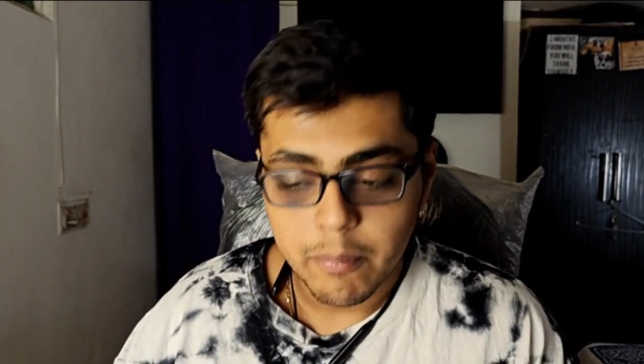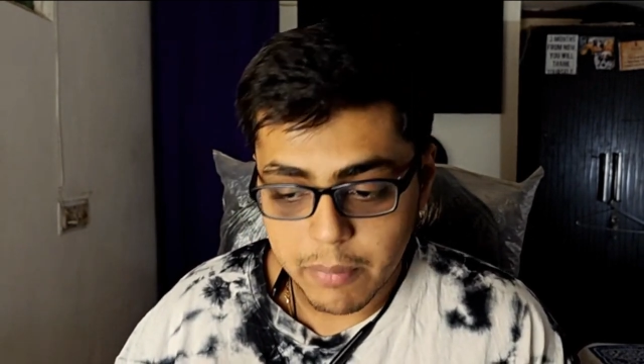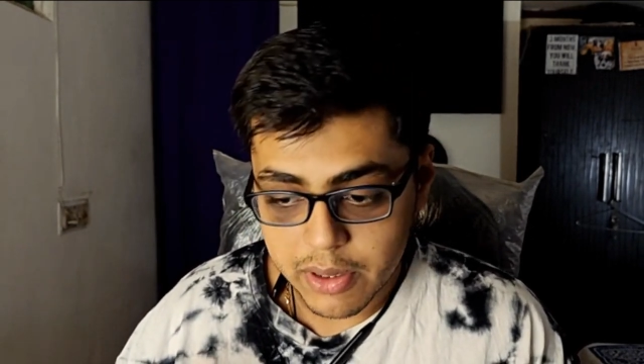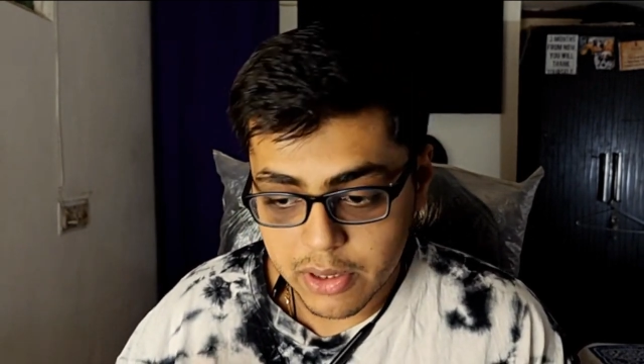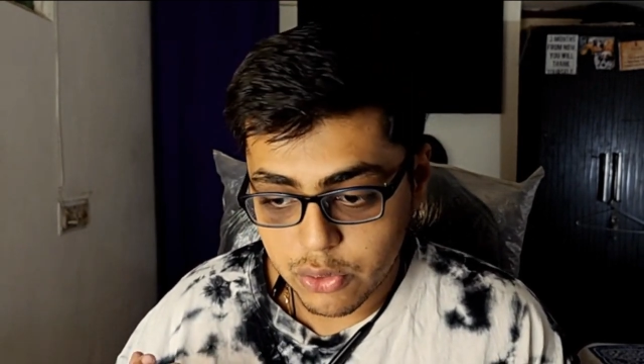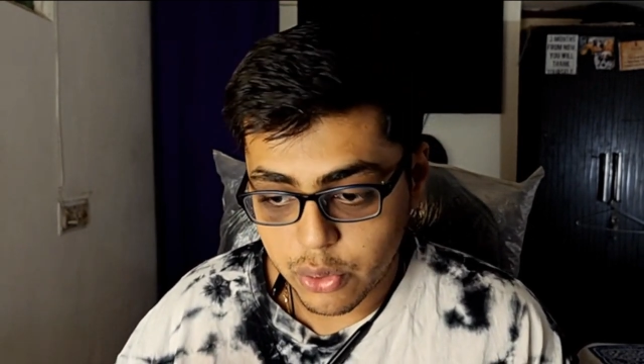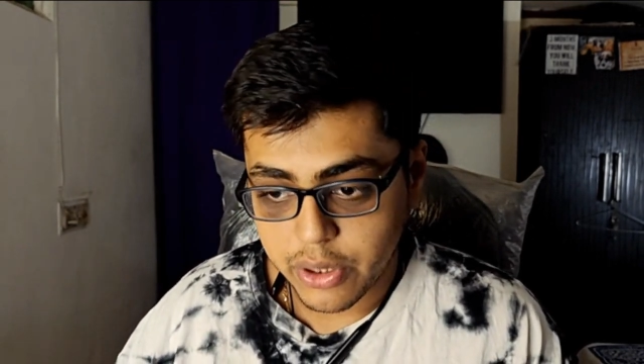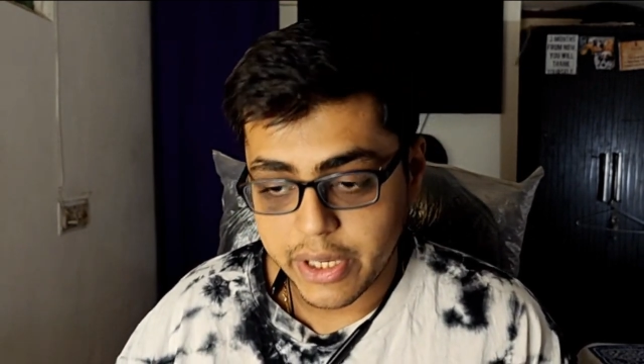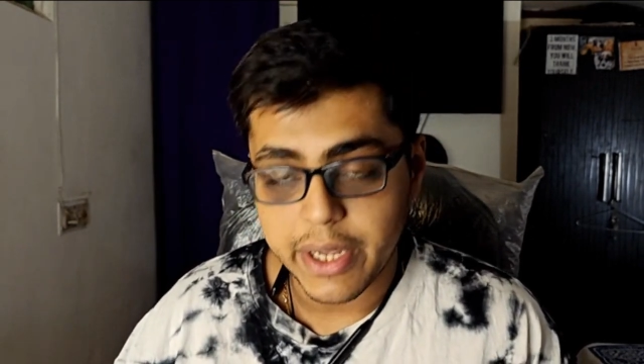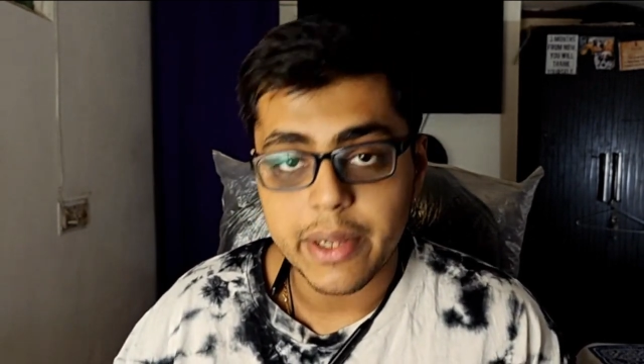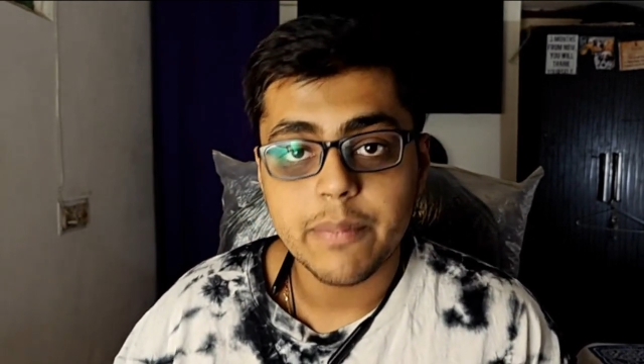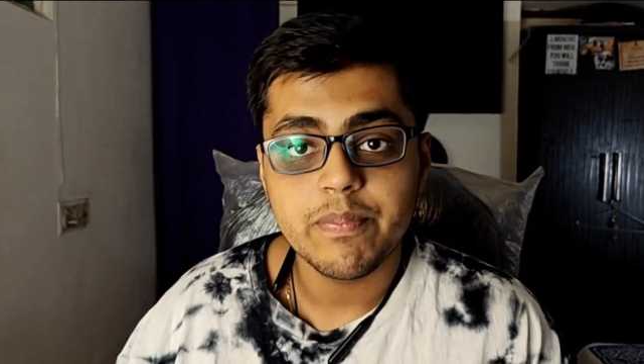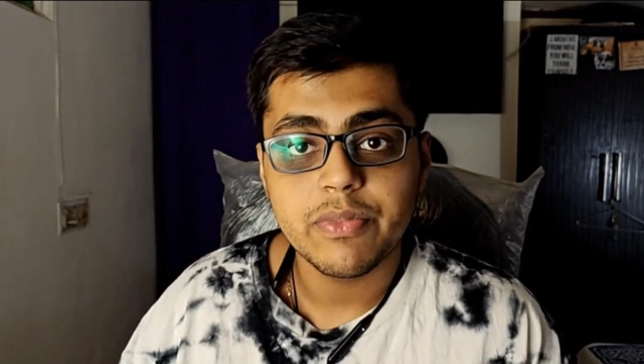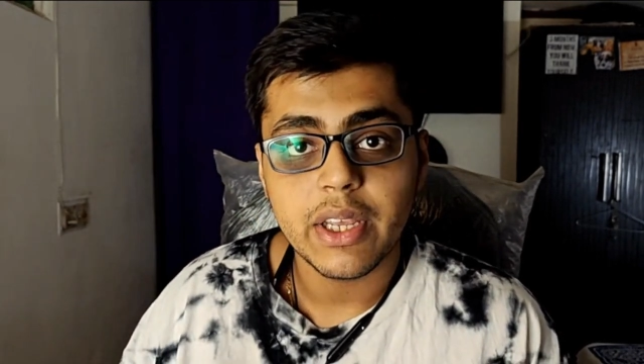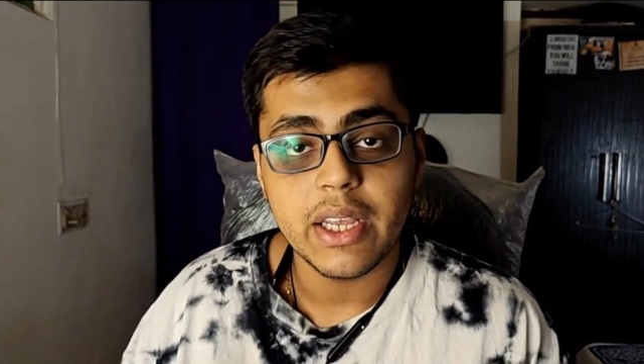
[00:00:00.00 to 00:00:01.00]
But
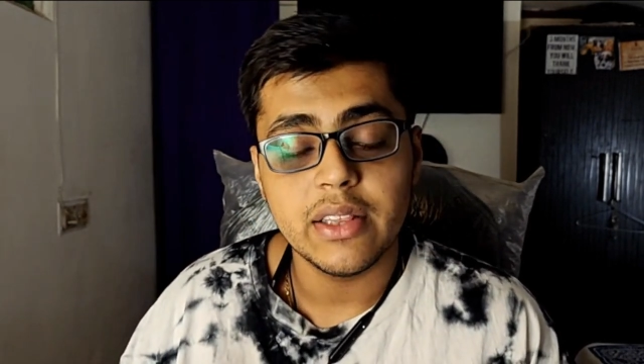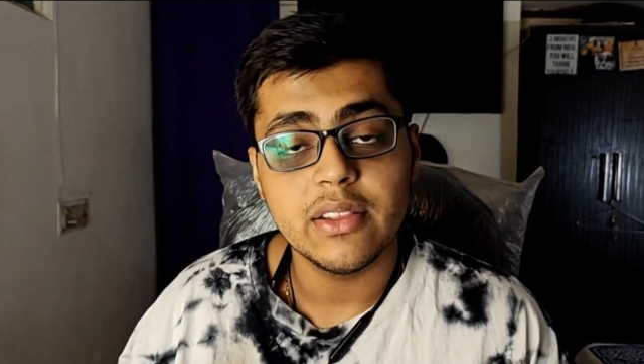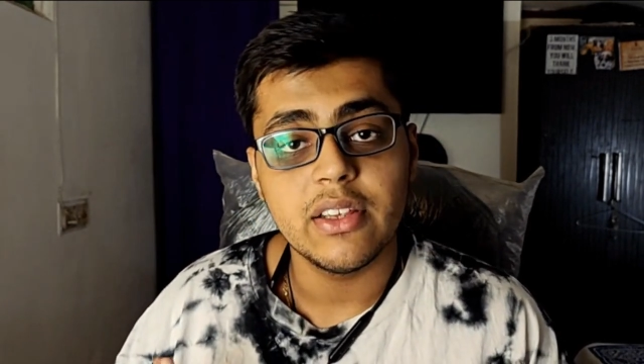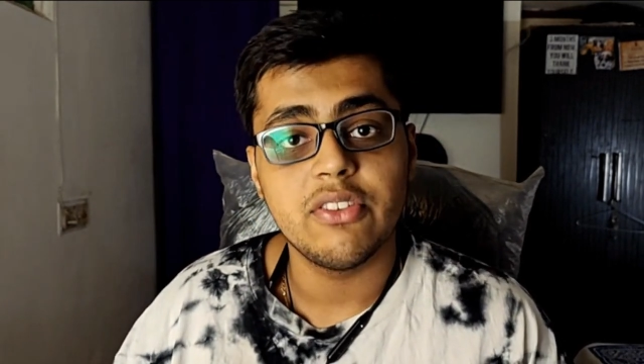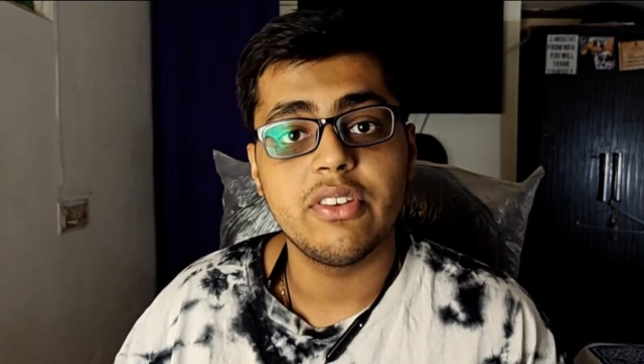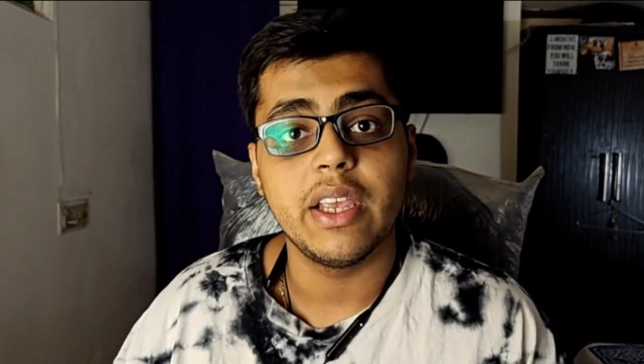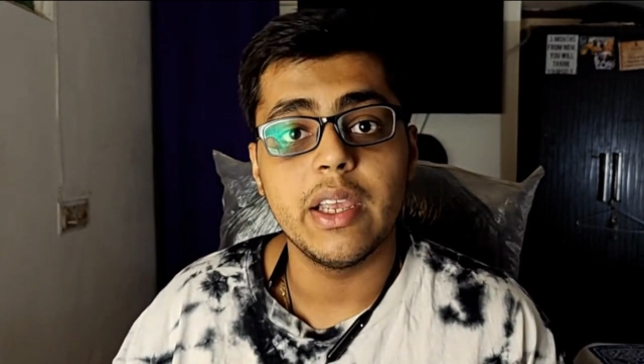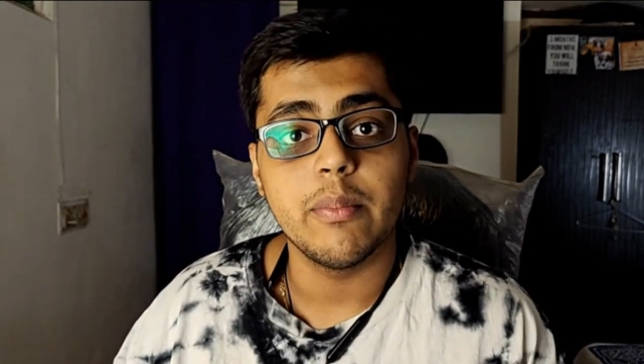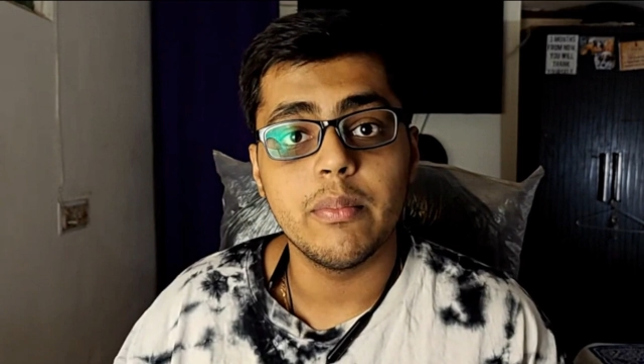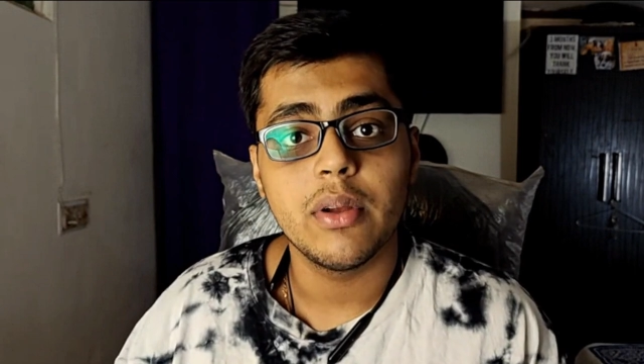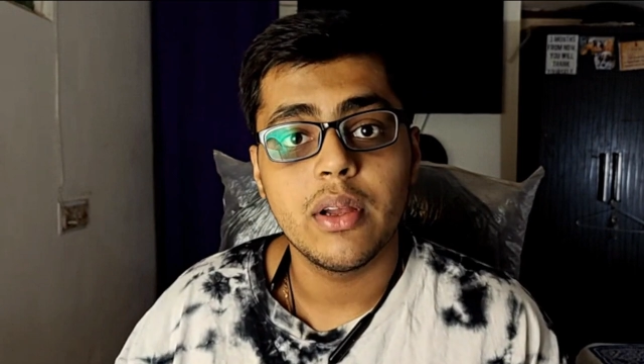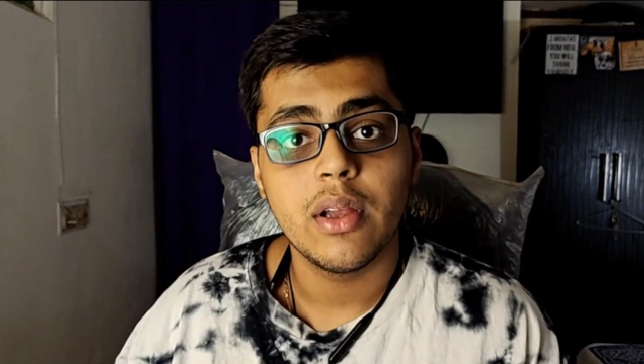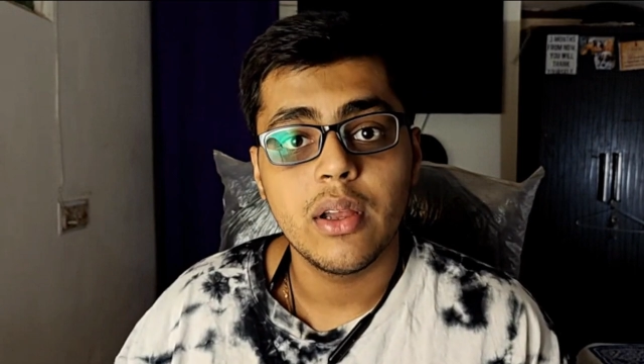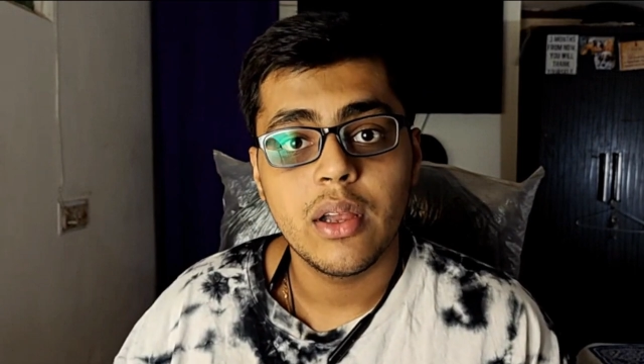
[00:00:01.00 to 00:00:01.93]
today, in this game,